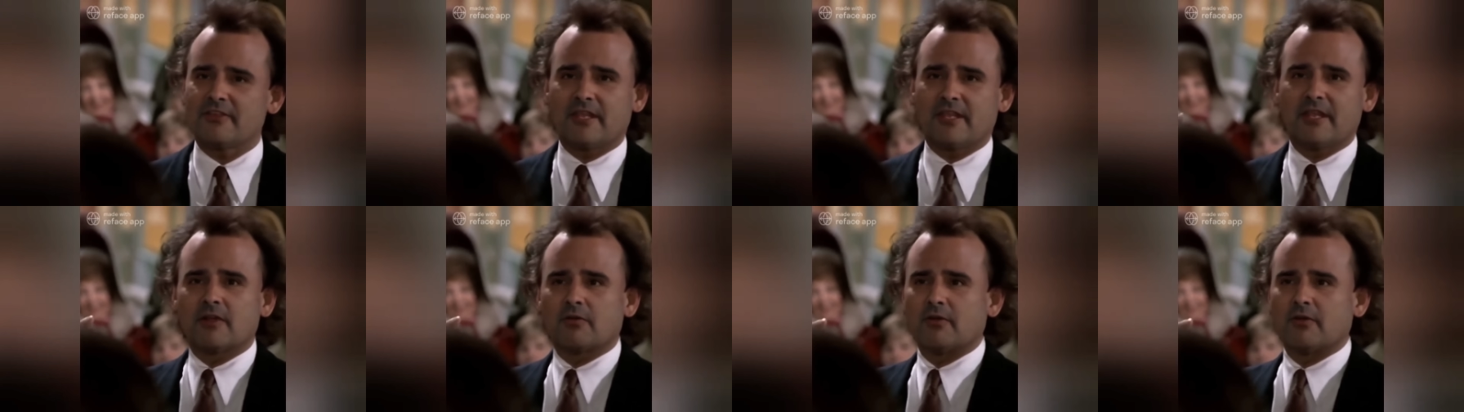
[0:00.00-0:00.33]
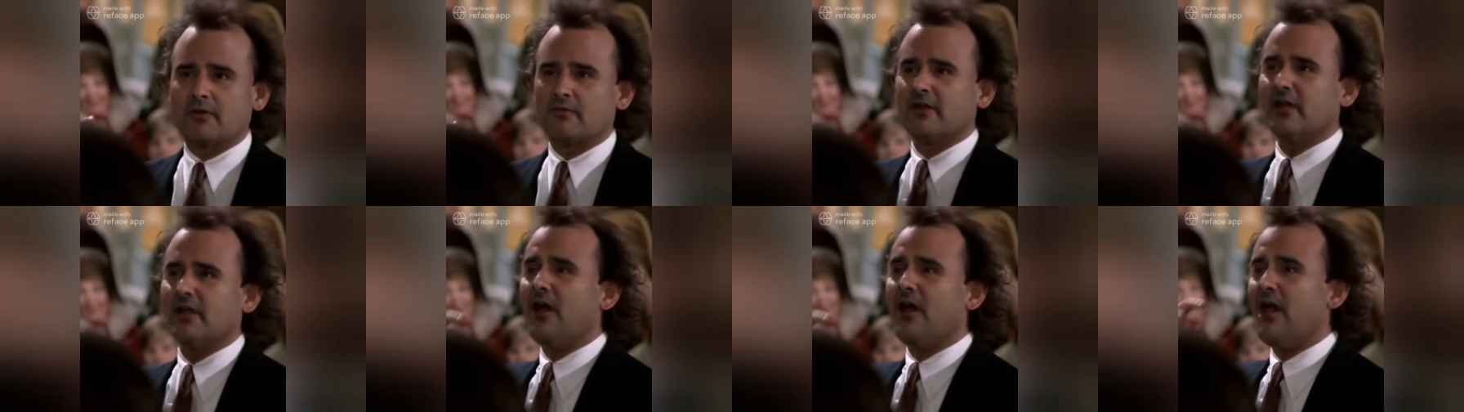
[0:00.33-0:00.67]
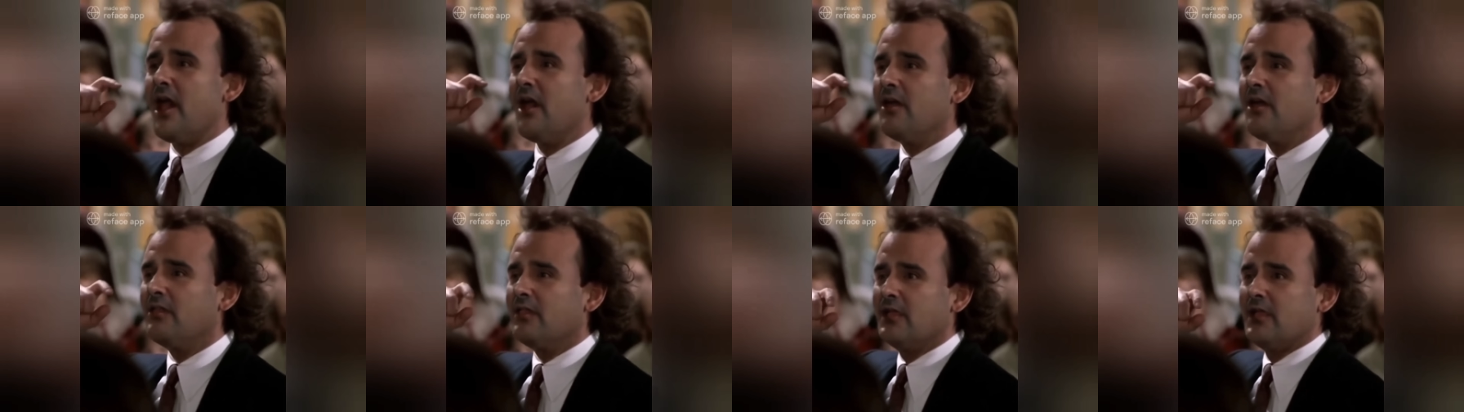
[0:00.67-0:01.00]
before
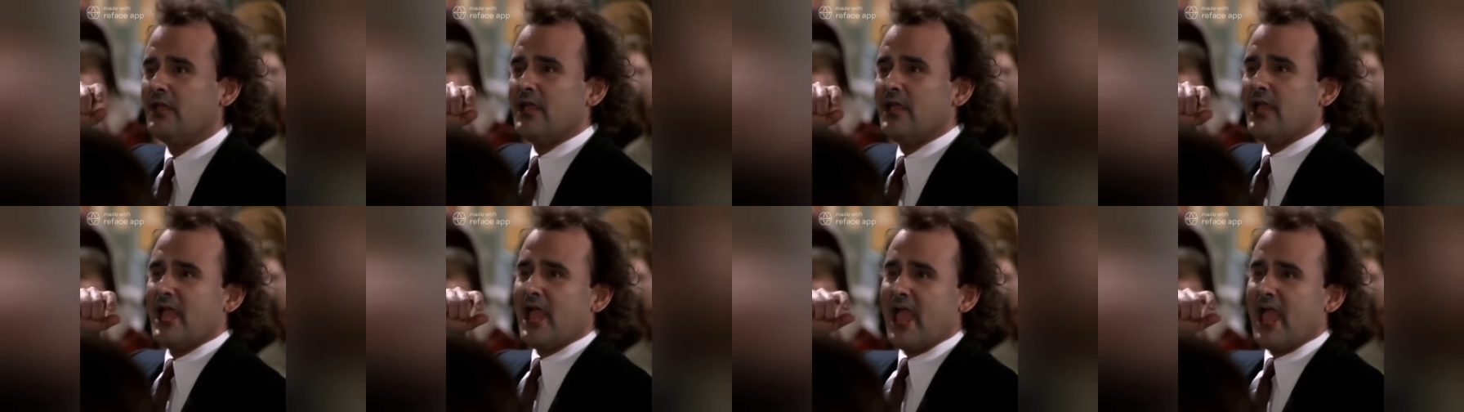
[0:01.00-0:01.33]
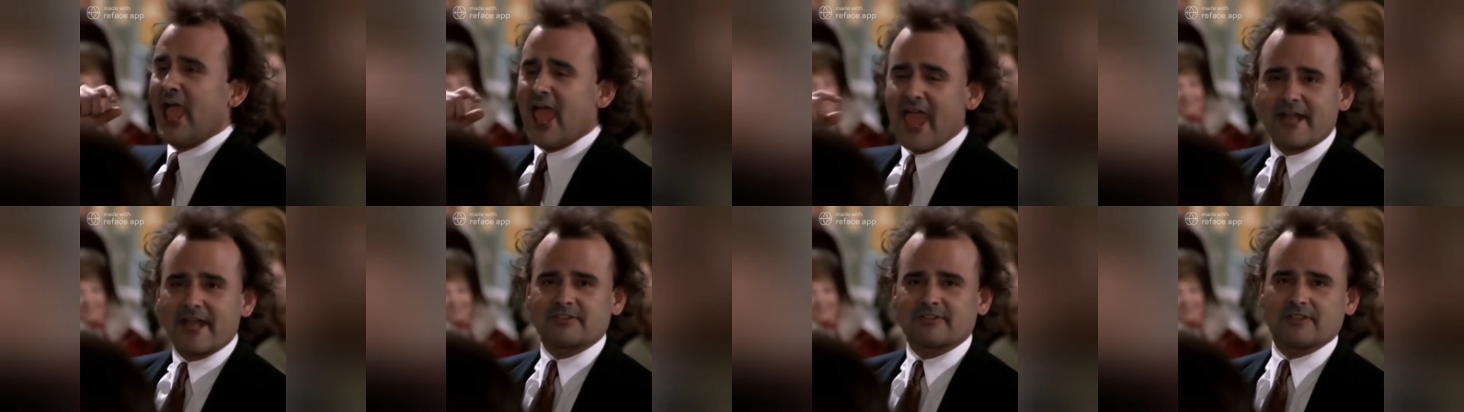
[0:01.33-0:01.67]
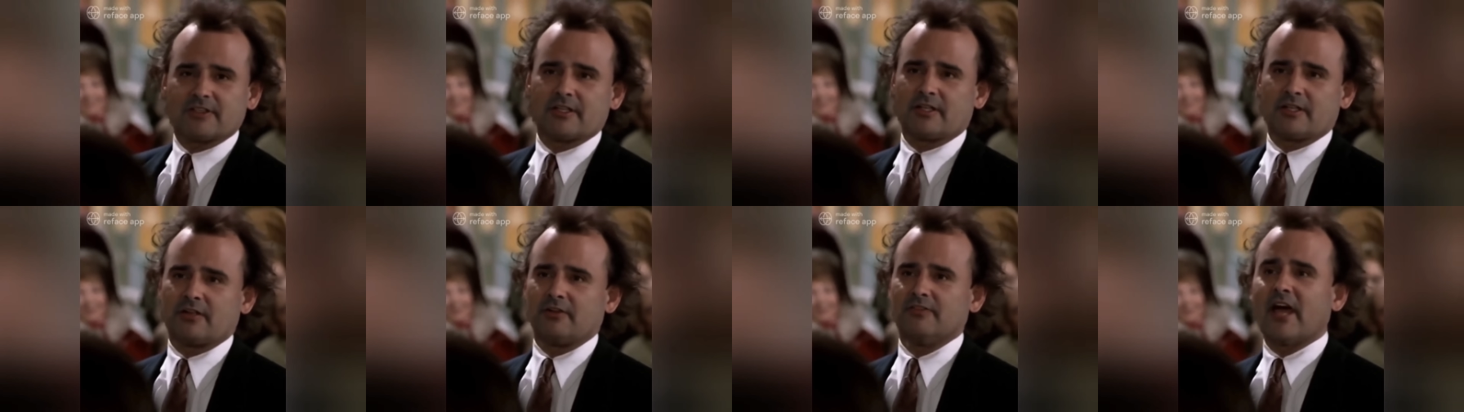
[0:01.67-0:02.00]
the Ubayyads and the
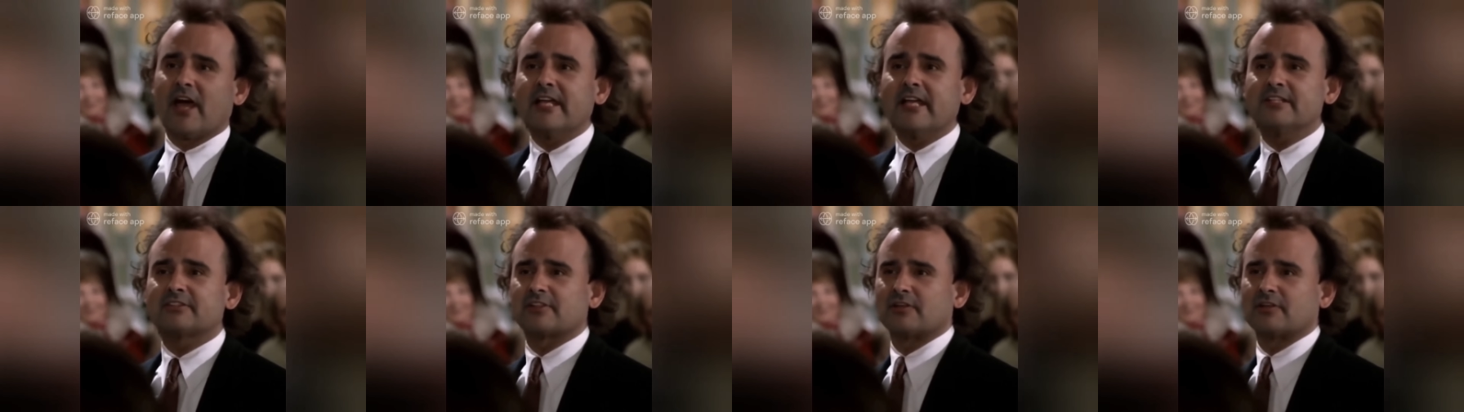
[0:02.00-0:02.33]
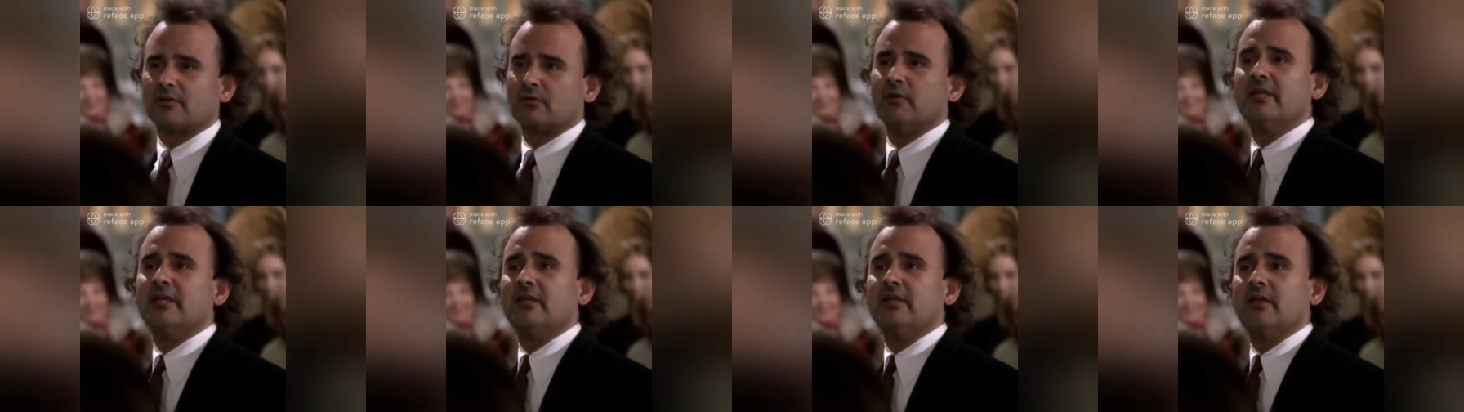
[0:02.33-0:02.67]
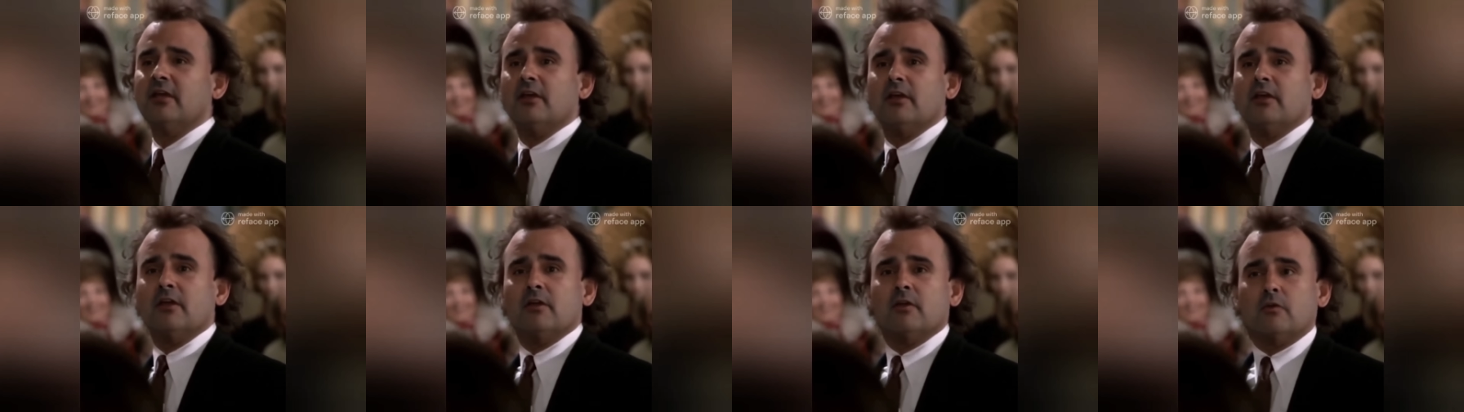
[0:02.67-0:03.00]

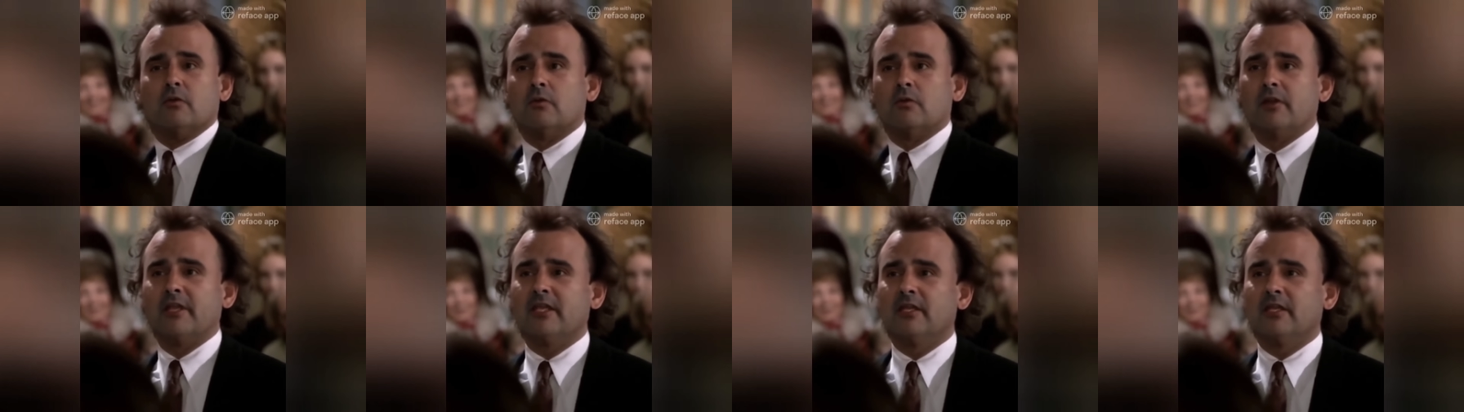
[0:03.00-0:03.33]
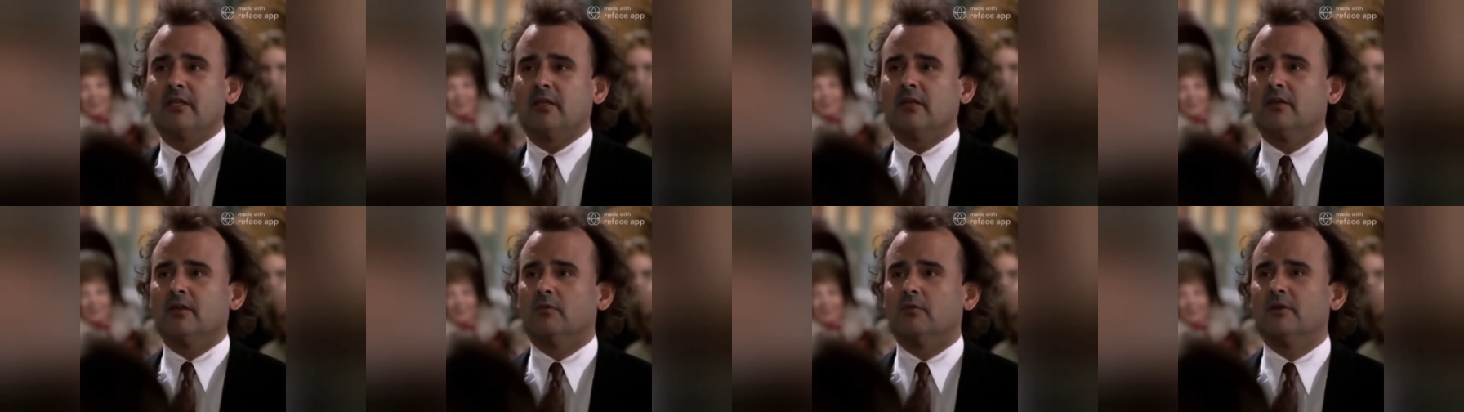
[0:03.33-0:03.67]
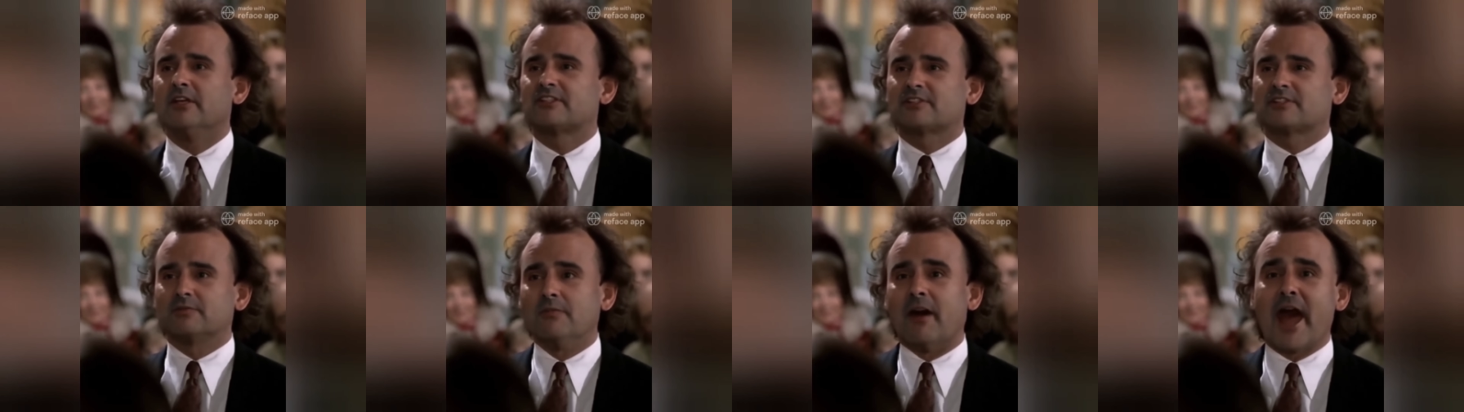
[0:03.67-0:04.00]
Sumerians and the
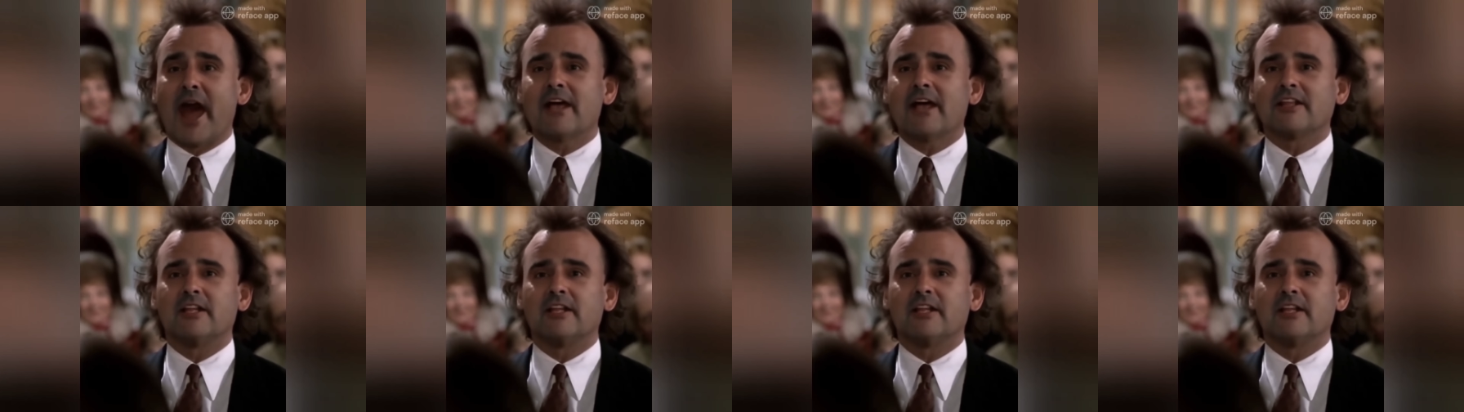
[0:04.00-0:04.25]
Akkadians and the